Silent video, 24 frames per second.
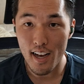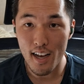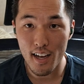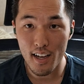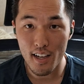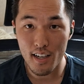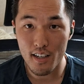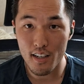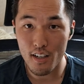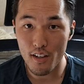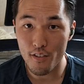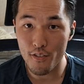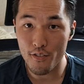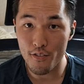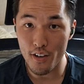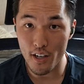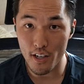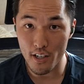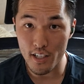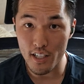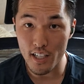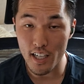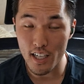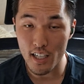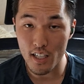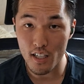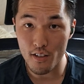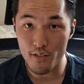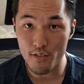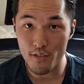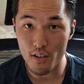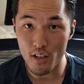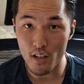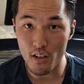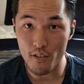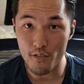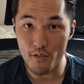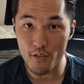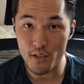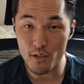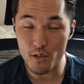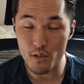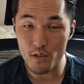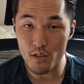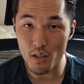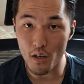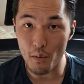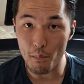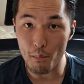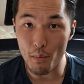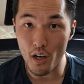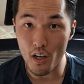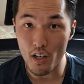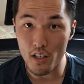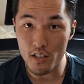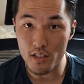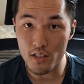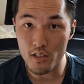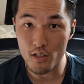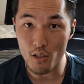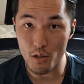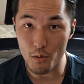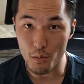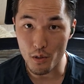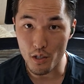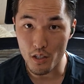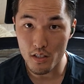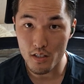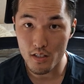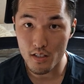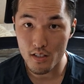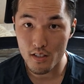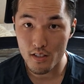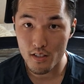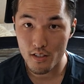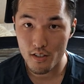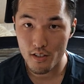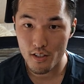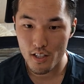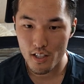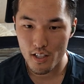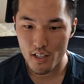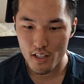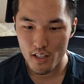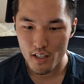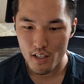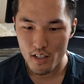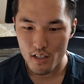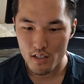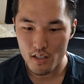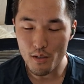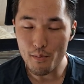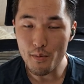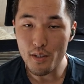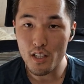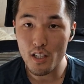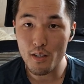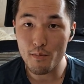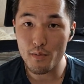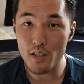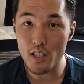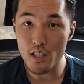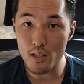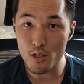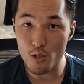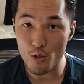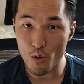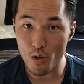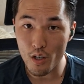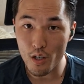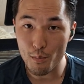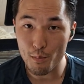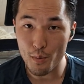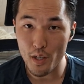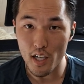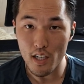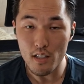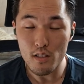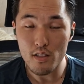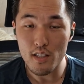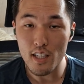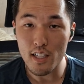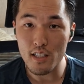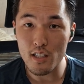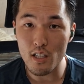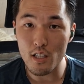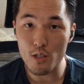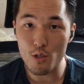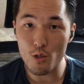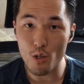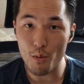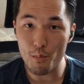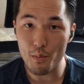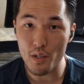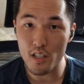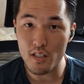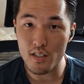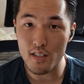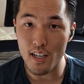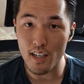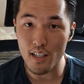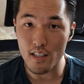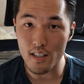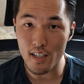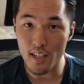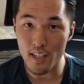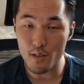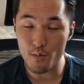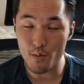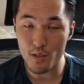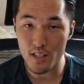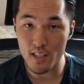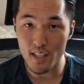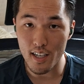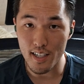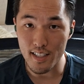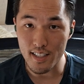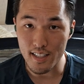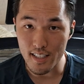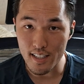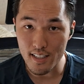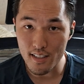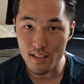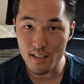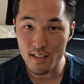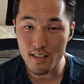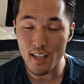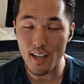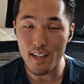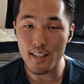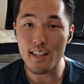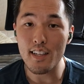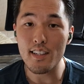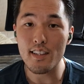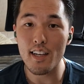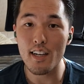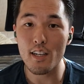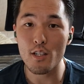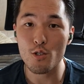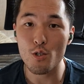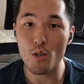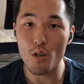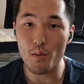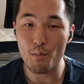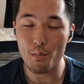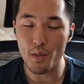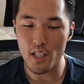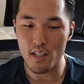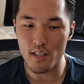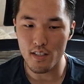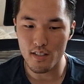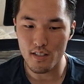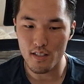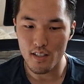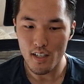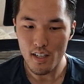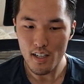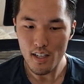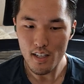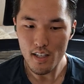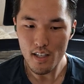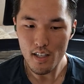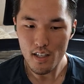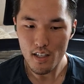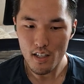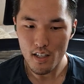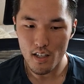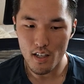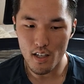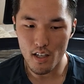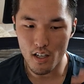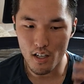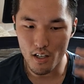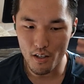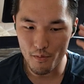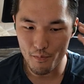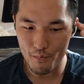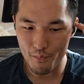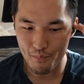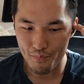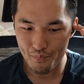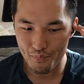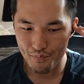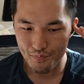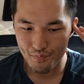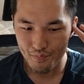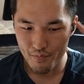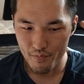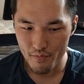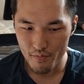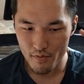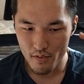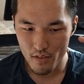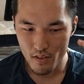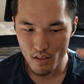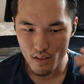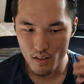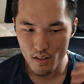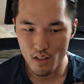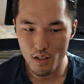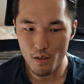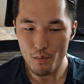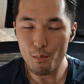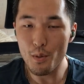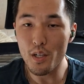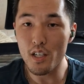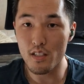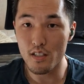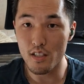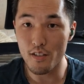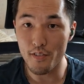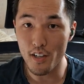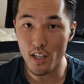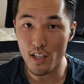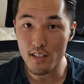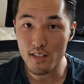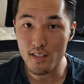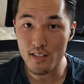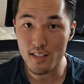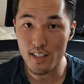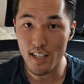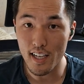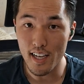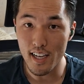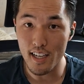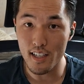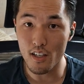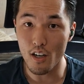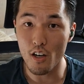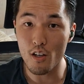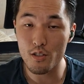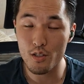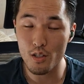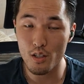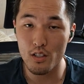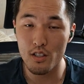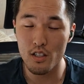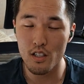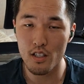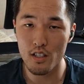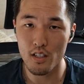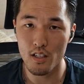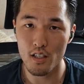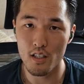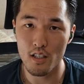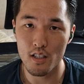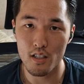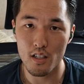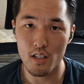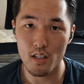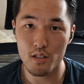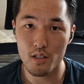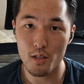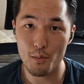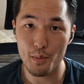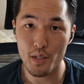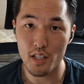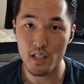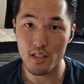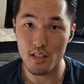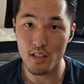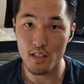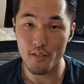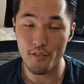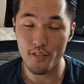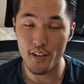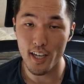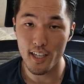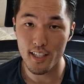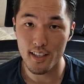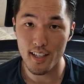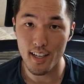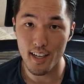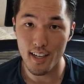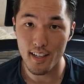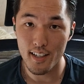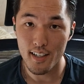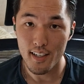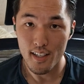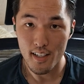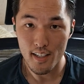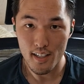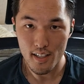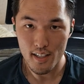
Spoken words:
had very negative views upon Cerberus. Some of them did join, but I don't think they joined because they aligned with the ideas. I think they joined because of us, and also because of the fact that